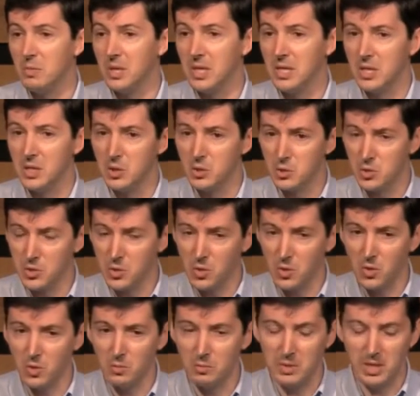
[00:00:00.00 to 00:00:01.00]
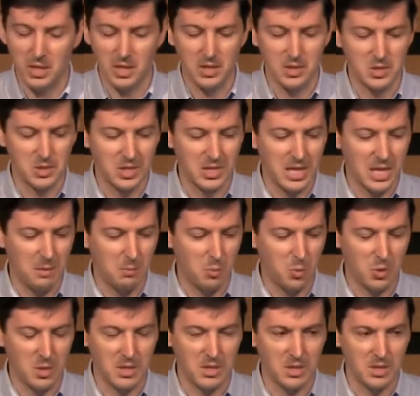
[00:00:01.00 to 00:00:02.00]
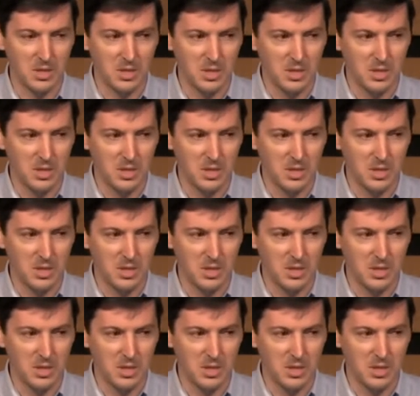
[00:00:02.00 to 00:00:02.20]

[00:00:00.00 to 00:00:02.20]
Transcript: million years old because at that point,